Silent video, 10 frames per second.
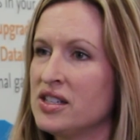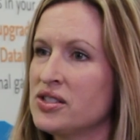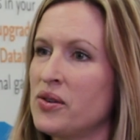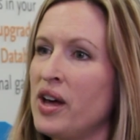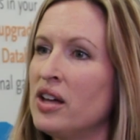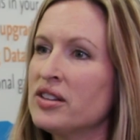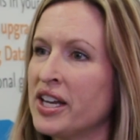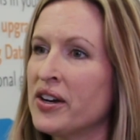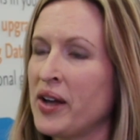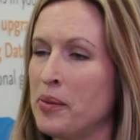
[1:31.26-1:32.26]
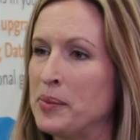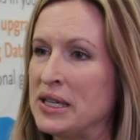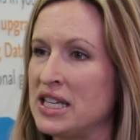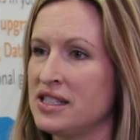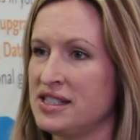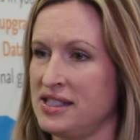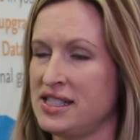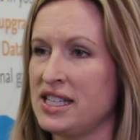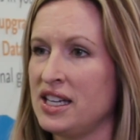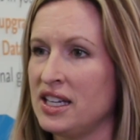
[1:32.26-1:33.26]
So healthcare companies
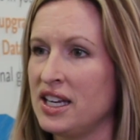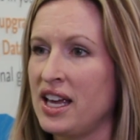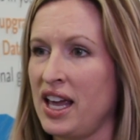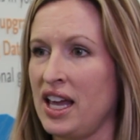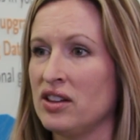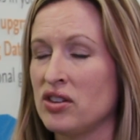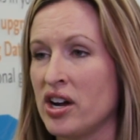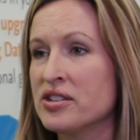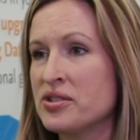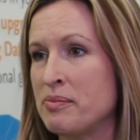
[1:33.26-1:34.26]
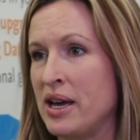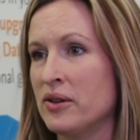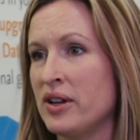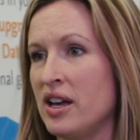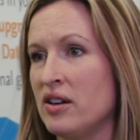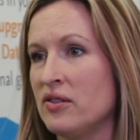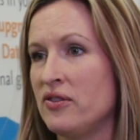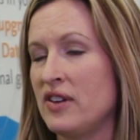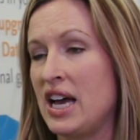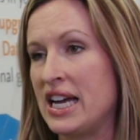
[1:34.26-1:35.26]
see a large amount of
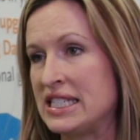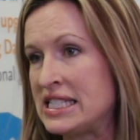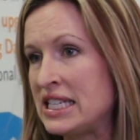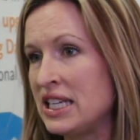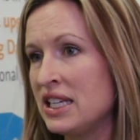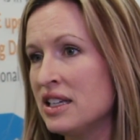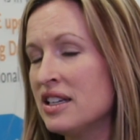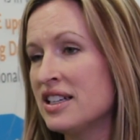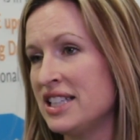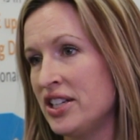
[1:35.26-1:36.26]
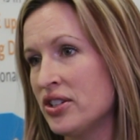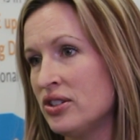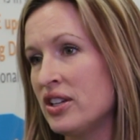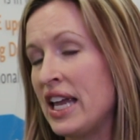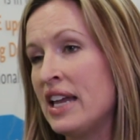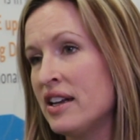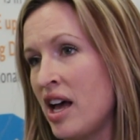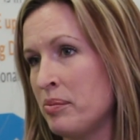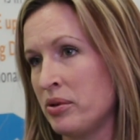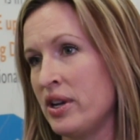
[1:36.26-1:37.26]
IT, clinical, and
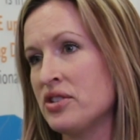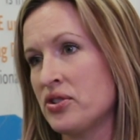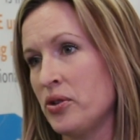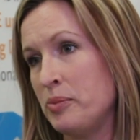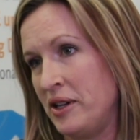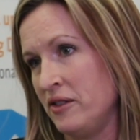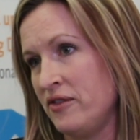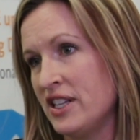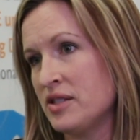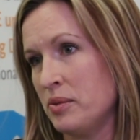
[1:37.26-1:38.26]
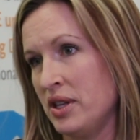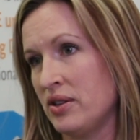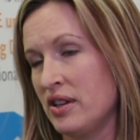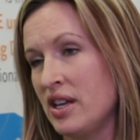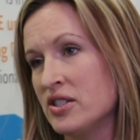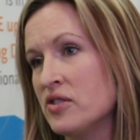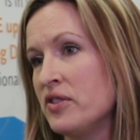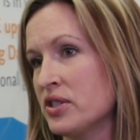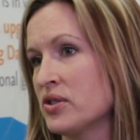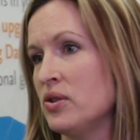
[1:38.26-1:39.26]
operational benefits with
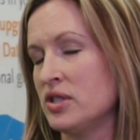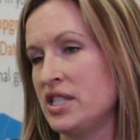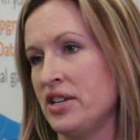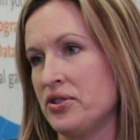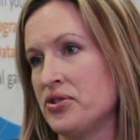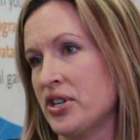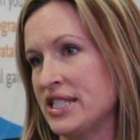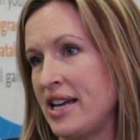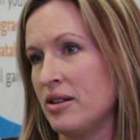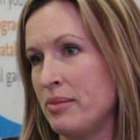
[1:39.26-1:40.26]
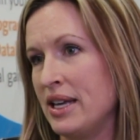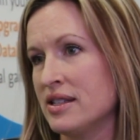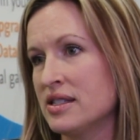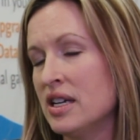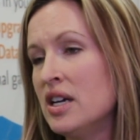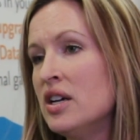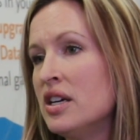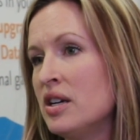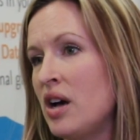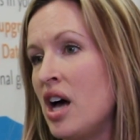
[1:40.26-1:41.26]
Elsevier's gold standard drug database.
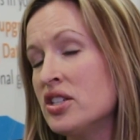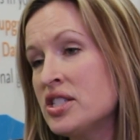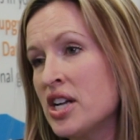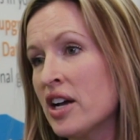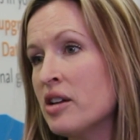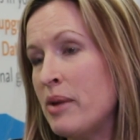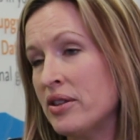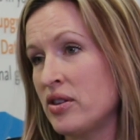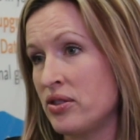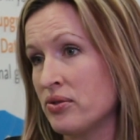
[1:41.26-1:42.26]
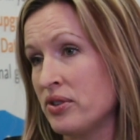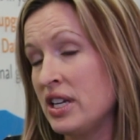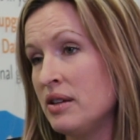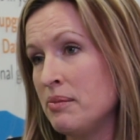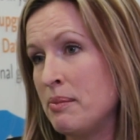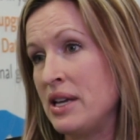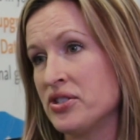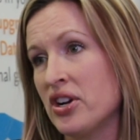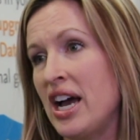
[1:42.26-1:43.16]
I'll just talk about the three major